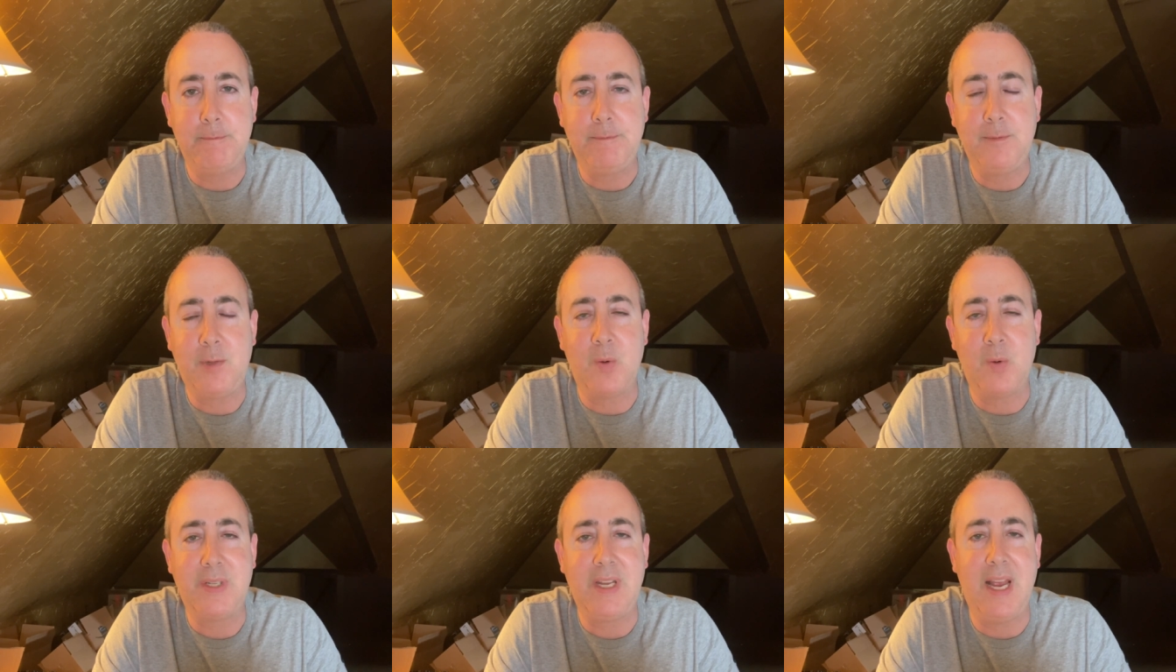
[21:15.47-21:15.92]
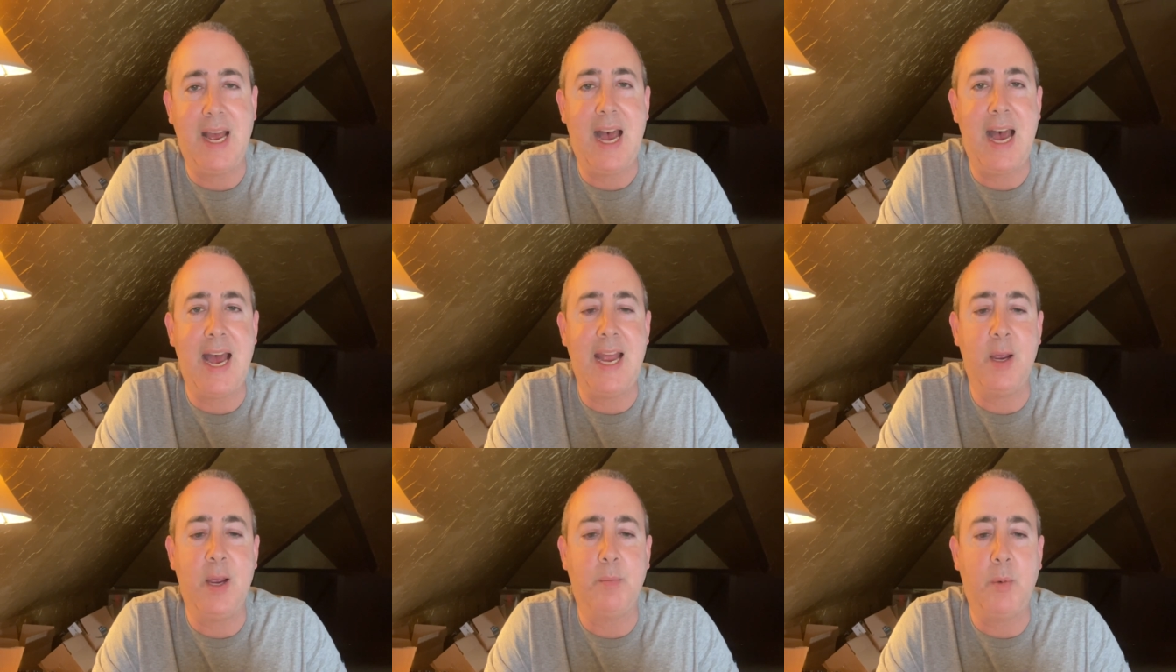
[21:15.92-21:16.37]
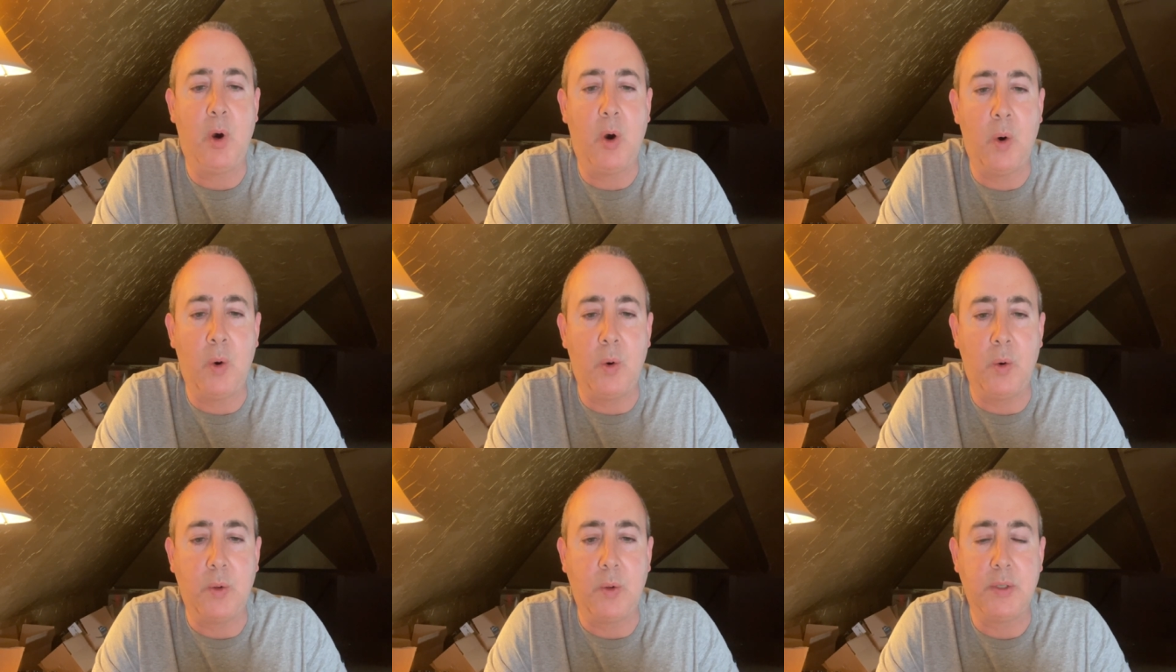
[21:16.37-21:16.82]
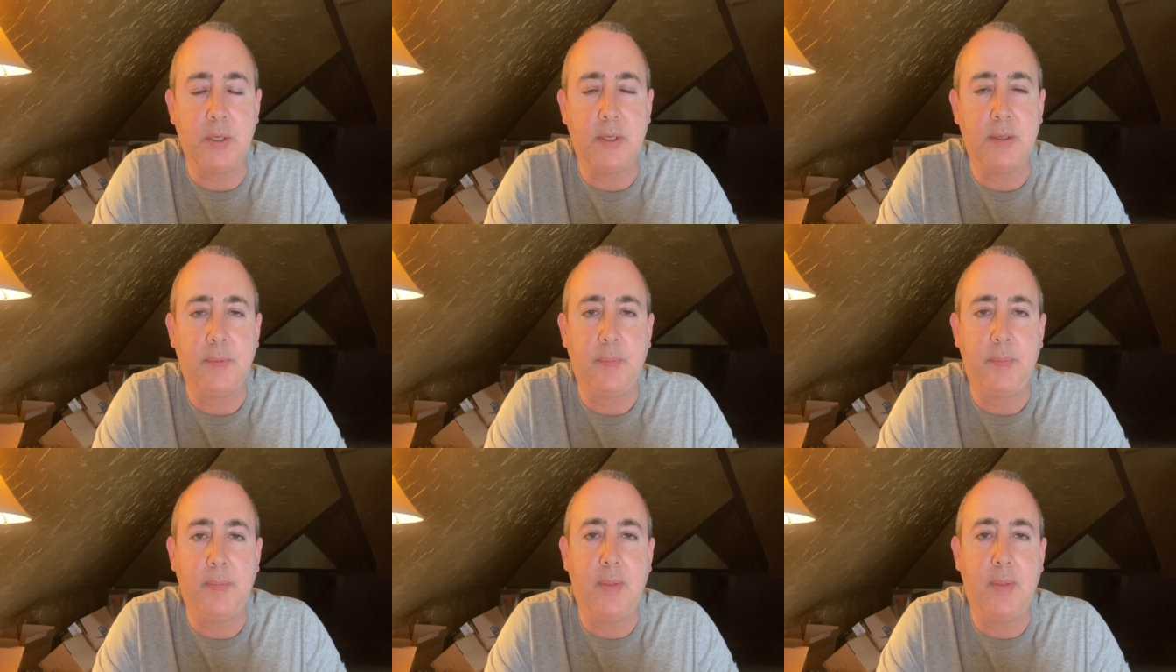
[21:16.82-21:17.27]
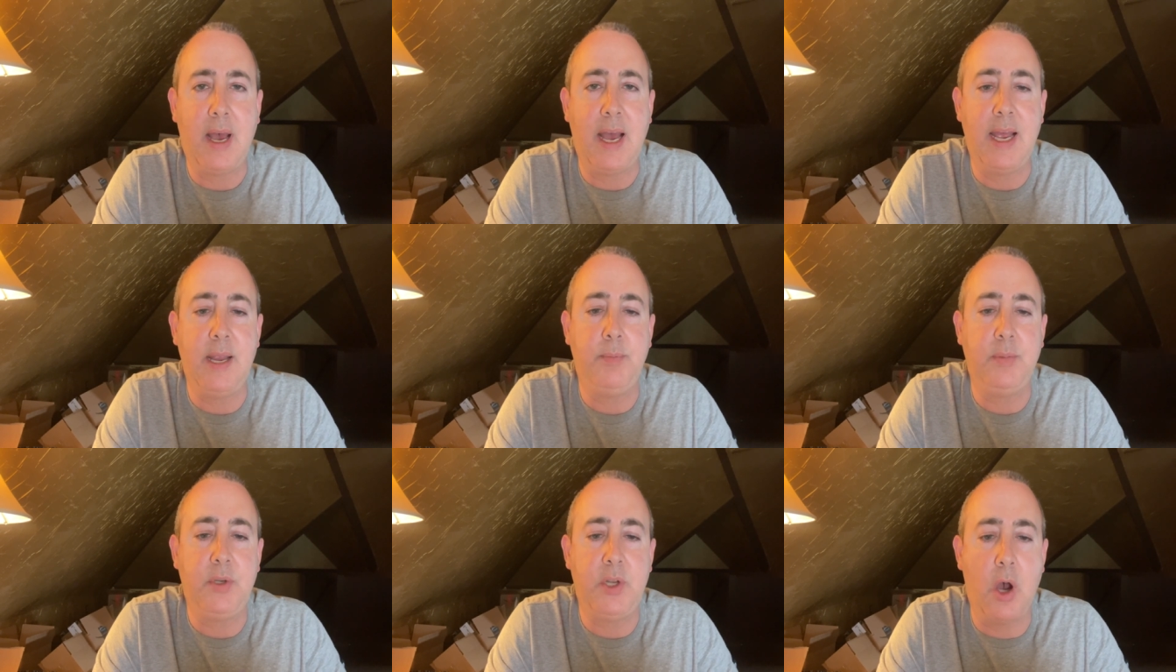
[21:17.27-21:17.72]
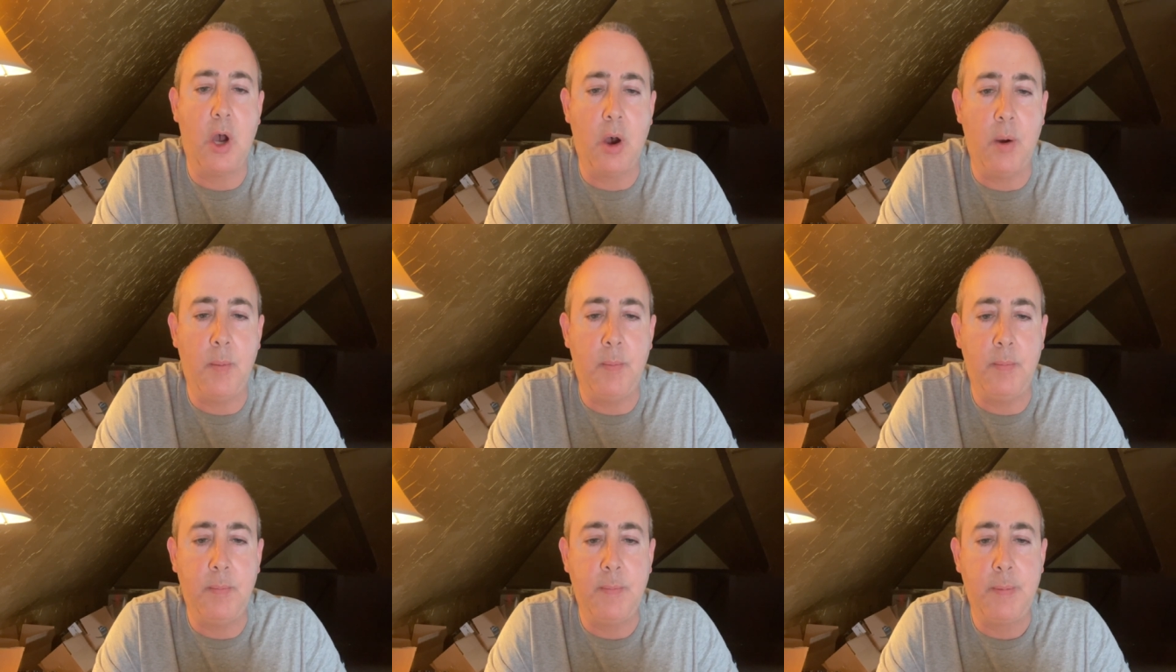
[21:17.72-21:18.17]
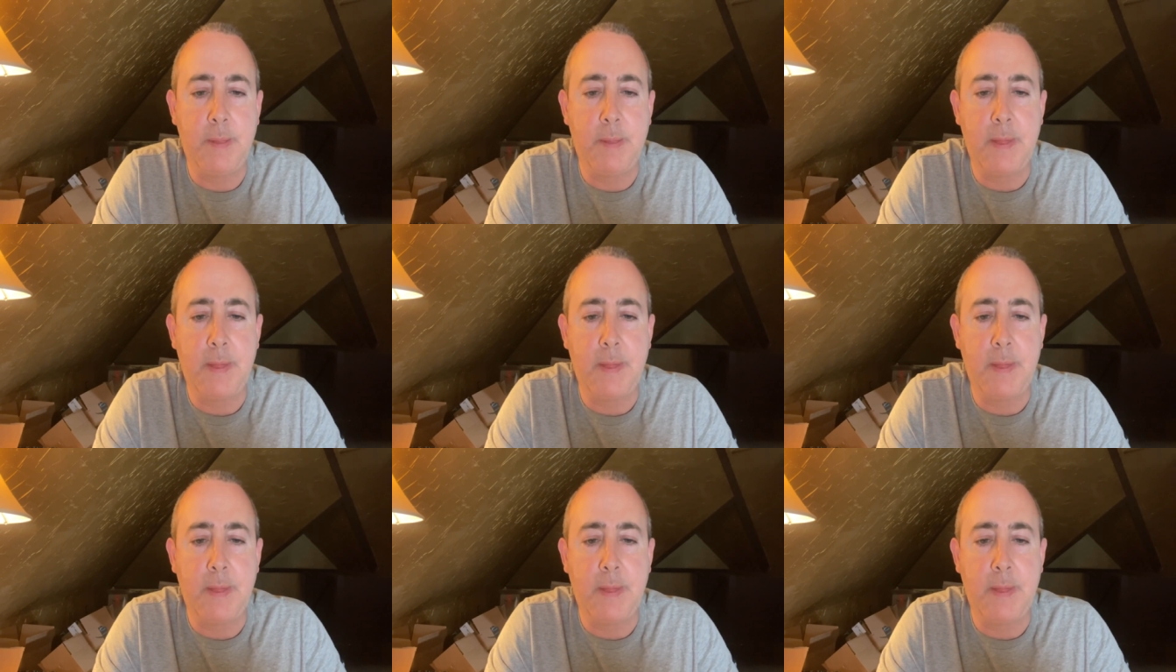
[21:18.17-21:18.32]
Don't say I am old. I am dumb.